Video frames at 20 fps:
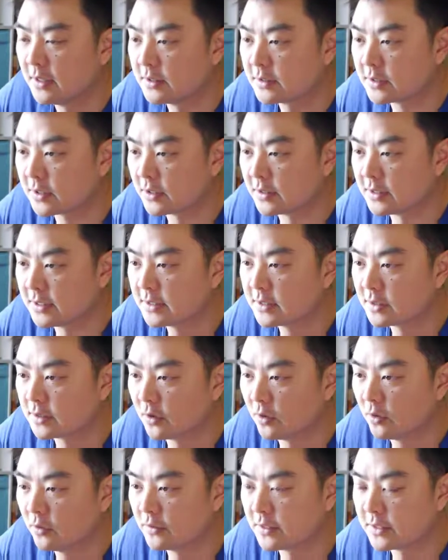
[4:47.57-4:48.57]
So
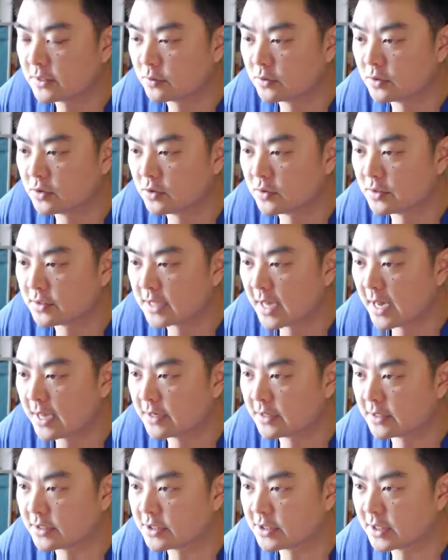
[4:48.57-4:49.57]
all this would do is
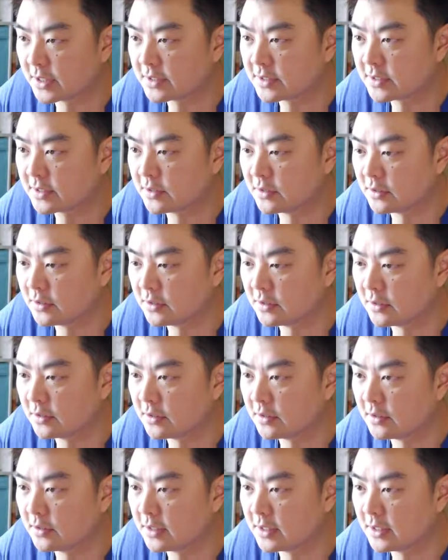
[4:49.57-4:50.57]
add it just to
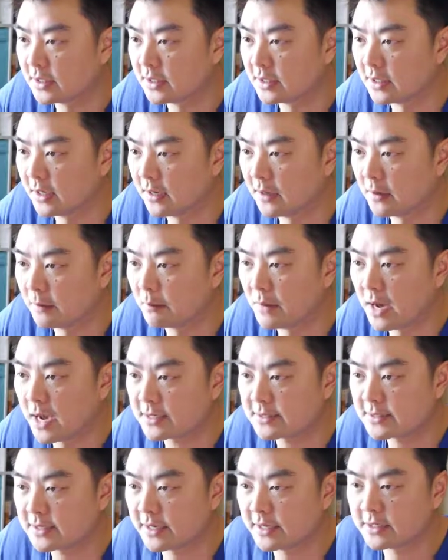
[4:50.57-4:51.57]
the
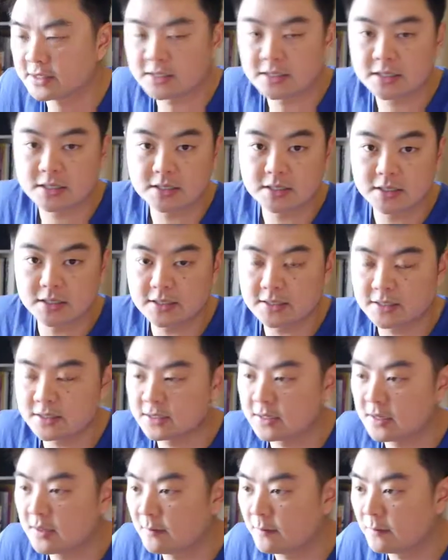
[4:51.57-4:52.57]
master entities
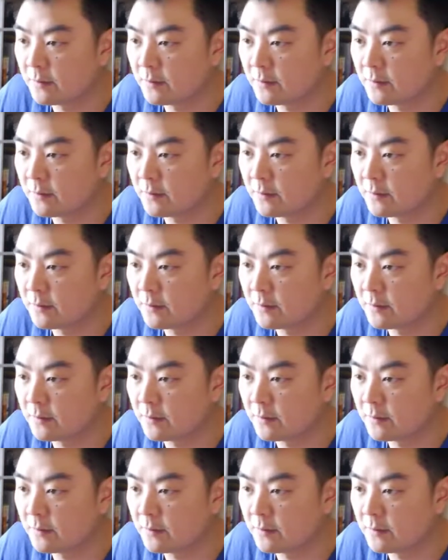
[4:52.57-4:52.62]
list,